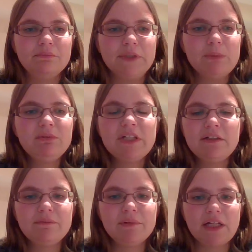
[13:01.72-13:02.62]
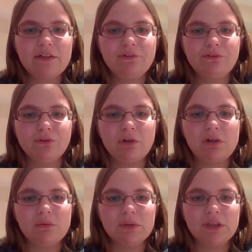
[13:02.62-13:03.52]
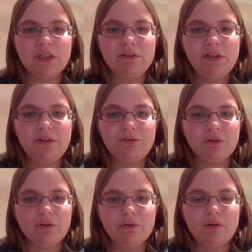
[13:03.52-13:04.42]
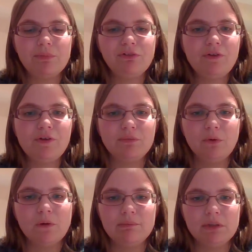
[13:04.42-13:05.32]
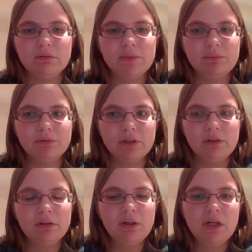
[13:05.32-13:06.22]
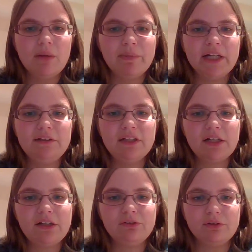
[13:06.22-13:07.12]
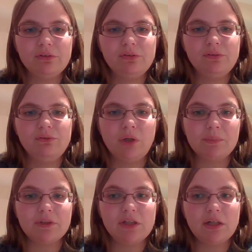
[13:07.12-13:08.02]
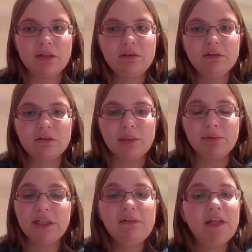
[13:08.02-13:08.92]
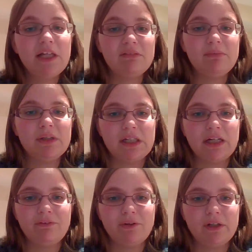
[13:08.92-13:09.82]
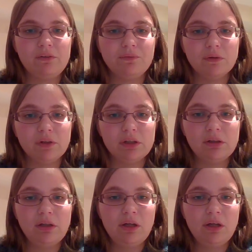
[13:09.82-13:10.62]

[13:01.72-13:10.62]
That was kind of the last straw with that teacher, although I'm sure there's more I'm not remembering. But I did ask to drop the class. I believe they gave me a half credit for it.